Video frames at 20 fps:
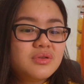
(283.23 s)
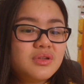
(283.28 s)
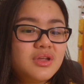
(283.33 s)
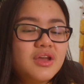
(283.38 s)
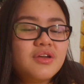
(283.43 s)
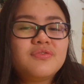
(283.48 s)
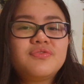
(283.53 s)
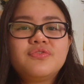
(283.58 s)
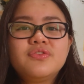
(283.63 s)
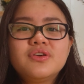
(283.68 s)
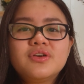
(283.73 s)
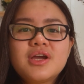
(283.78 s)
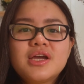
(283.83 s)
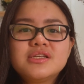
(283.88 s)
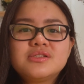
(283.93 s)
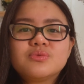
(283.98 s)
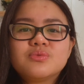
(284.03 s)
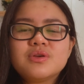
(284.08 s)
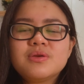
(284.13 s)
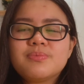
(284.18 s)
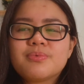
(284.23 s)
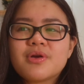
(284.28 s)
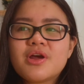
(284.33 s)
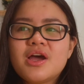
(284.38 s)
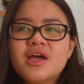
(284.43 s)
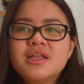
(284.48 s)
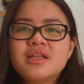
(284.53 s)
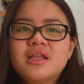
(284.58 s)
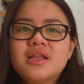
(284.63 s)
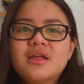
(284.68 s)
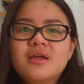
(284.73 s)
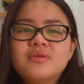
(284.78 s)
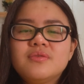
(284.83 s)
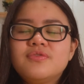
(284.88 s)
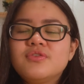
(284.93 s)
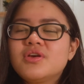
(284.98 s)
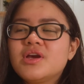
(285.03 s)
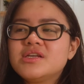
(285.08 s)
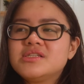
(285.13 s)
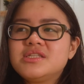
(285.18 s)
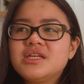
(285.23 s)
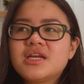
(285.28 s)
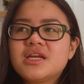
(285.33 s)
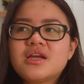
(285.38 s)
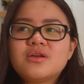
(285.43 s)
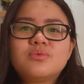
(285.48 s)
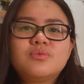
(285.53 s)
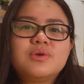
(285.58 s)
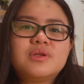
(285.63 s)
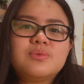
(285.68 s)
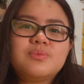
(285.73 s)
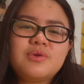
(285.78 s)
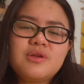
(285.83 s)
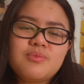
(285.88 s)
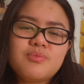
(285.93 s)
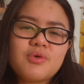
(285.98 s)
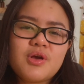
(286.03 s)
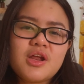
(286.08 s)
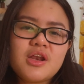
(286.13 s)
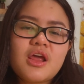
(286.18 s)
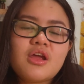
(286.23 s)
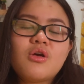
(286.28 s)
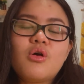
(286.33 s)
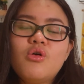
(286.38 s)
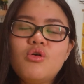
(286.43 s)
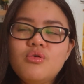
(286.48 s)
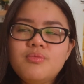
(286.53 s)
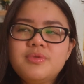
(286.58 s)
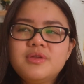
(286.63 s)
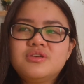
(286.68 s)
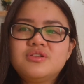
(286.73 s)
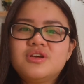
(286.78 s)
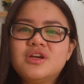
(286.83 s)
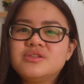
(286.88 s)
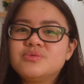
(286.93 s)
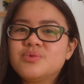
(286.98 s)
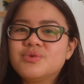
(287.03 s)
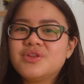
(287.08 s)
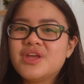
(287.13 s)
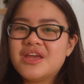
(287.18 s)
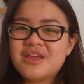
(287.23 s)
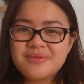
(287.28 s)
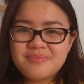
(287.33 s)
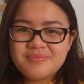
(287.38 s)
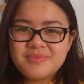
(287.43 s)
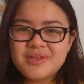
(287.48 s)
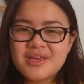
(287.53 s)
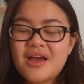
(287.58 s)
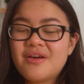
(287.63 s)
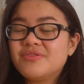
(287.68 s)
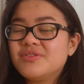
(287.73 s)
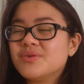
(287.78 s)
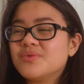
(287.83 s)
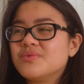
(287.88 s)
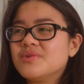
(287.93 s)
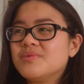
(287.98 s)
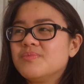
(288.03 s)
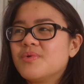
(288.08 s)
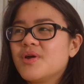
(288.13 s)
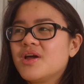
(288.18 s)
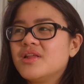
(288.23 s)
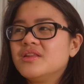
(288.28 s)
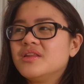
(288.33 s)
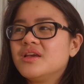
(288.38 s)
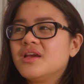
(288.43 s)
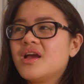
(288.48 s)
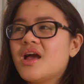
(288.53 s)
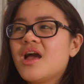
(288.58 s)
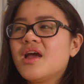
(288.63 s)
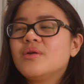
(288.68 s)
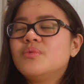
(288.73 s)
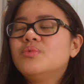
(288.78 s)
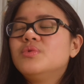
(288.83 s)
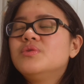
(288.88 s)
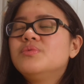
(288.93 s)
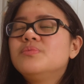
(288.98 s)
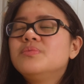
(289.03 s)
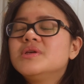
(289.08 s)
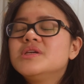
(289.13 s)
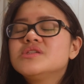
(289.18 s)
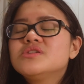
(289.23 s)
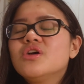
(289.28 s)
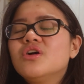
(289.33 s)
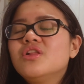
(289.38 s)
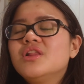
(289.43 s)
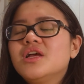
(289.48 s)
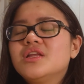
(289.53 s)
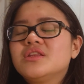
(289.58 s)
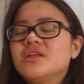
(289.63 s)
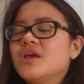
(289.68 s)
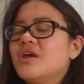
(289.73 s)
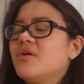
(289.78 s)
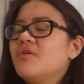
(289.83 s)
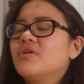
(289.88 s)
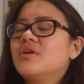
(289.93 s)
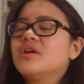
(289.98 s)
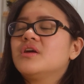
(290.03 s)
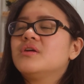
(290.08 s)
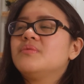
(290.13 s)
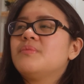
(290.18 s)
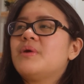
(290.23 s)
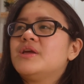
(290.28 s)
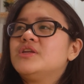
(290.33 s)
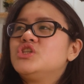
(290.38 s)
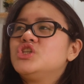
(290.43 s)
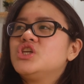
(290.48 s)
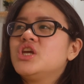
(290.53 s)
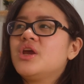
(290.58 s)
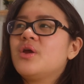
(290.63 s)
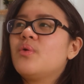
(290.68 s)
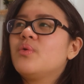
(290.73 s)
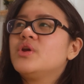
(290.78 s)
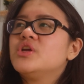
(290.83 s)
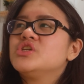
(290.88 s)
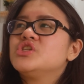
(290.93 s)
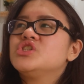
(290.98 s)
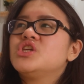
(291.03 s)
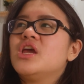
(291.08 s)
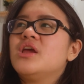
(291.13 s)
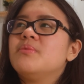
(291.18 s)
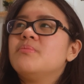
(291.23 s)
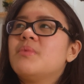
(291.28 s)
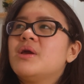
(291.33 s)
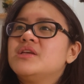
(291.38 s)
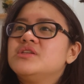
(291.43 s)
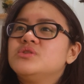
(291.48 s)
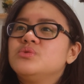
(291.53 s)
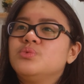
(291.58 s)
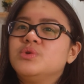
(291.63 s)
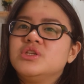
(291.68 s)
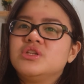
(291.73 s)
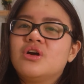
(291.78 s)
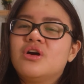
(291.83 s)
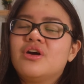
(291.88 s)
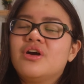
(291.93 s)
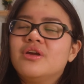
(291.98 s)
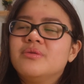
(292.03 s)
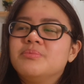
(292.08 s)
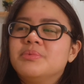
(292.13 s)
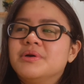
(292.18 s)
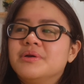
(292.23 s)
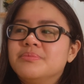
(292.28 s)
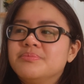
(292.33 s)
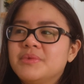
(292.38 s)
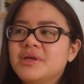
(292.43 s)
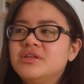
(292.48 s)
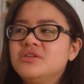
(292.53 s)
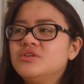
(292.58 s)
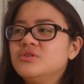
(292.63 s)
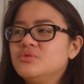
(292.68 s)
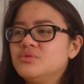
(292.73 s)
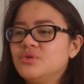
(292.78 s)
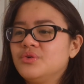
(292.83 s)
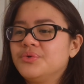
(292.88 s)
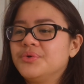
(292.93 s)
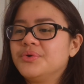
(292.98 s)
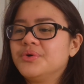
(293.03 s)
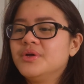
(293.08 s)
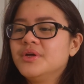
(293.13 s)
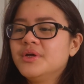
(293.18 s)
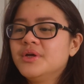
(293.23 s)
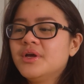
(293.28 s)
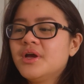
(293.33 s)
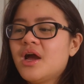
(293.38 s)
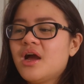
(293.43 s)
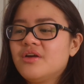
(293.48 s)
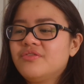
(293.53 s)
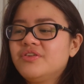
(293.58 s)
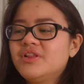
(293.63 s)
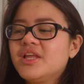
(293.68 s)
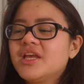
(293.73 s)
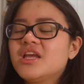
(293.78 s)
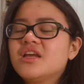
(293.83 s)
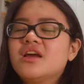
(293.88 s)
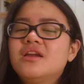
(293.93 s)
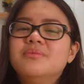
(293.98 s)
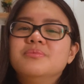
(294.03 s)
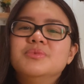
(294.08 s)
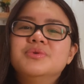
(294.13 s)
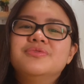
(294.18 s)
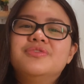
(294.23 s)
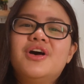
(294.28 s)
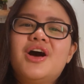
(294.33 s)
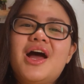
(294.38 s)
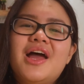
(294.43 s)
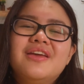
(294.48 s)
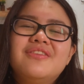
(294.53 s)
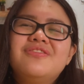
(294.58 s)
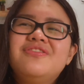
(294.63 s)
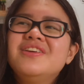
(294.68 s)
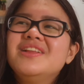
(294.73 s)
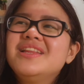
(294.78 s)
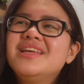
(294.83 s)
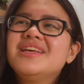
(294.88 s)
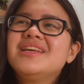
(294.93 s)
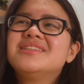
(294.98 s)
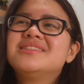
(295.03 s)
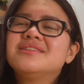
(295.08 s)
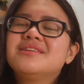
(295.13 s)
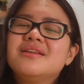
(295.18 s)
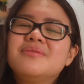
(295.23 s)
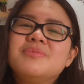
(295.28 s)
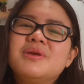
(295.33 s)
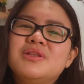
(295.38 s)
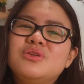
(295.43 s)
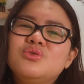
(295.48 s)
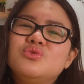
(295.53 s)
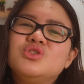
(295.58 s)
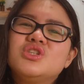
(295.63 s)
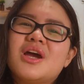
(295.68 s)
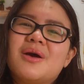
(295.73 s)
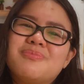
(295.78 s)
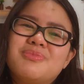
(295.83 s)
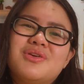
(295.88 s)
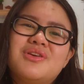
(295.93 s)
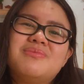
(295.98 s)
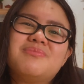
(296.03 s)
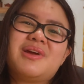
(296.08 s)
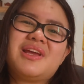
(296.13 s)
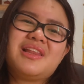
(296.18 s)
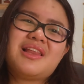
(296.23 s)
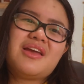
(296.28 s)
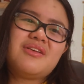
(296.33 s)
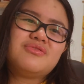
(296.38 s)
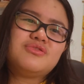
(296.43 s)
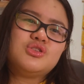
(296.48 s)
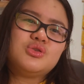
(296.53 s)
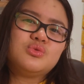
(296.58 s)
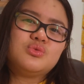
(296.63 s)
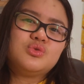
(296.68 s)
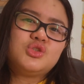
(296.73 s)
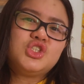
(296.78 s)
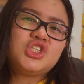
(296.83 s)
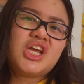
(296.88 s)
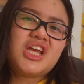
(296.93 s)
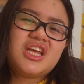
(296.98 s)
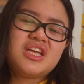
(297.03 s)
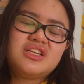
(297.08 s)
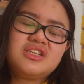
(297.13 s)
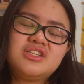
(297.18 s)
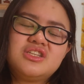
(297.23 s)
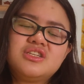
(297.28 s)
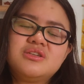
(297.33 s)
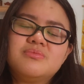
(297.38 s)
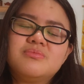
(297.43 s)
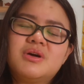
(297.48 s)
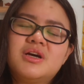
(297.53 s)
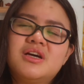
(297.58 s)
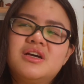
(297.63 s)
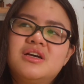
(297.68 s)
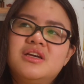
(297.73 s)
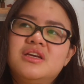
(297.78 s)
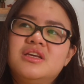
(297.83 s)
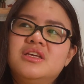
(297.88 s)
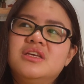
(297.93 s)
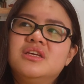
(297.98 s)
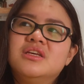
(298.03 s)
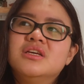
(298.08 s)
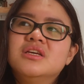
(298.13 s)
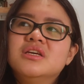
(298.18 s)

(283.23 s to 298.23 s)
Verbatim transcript: if you guys rebrand, if you guys think I will rebrand, I hope that you guys won't hate me after rebranding. I will miss lot, Erica, my cherished and my sweetheart, but I don't know. I feel like I gotta move. I feel like it's gonna be a new chapter in my life to change my